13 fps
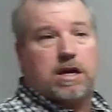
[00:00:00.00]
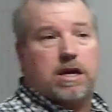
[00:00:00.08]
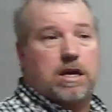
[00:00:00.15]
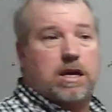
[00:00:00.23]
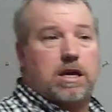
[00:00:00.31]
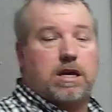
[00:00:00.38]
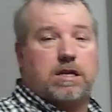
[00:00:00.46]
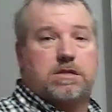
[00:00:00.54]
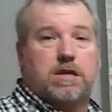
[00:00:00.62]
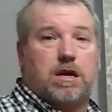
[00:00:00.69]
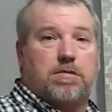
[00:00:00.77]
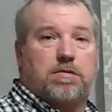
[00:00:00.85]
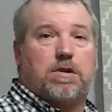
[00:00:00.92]
and it's
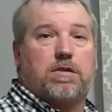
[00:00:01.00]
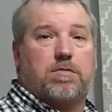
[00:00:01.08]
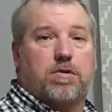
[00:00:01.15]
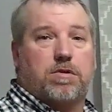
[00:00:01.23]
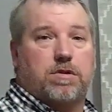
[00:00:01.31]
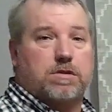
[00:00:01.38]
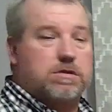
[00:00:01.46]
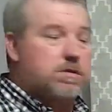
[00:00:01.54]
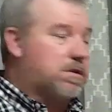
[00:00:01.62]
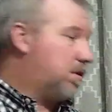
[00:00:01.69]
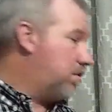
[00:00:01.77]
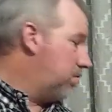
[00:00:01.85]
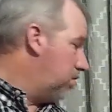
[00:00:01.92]
not really worth it.
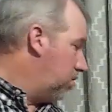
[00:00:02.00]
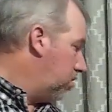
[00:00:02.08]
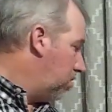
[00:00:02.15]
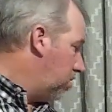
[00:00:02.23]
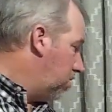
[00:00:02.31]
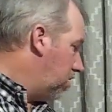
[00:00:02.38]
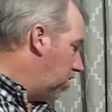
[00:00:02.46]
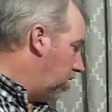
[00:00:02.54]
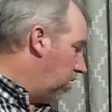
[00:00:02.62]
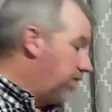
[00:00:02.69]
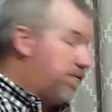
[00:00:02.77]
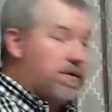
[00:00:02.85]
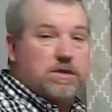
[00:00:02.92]
So
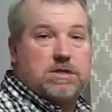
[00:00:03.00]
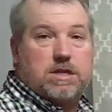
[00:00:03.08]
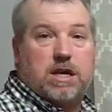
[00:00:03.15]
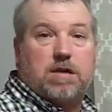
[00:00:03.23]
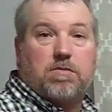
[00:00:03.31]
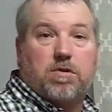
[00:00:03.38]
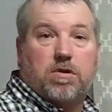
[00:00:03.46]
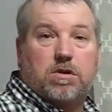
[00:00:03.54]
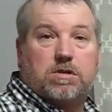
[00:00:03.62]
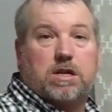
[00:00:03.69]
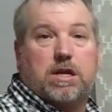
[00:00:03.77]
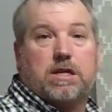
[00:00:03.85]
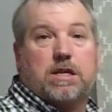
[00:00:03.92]
if this thing
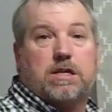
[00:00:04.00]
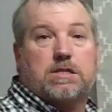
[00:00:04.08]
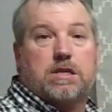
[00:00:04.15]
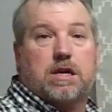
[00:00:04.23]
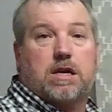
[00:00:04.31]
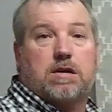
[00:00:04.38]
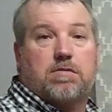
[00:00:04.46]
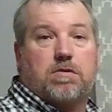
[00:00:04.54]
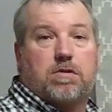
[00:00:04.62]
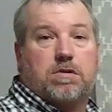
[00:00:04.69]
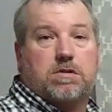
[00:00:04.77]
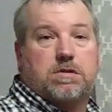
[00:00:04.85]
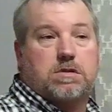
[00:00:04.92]
works like they say it
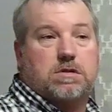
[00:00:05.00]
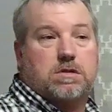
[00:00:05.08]
works,